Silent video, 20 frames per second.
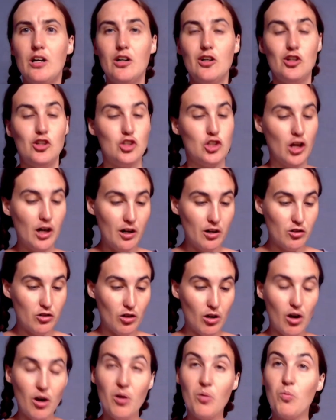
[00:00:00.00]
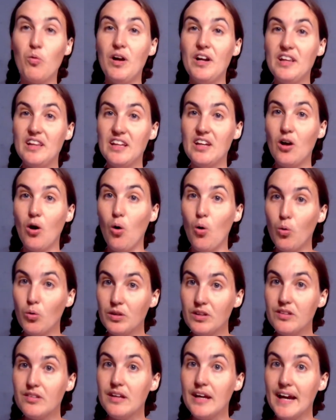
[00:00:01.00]
Sharks are one of the
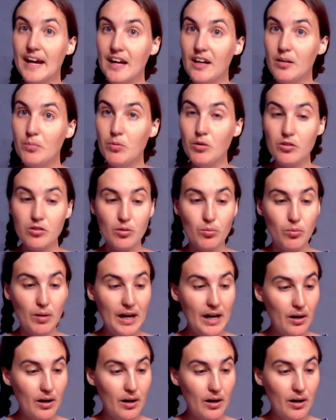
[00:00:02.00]
oldest animals around.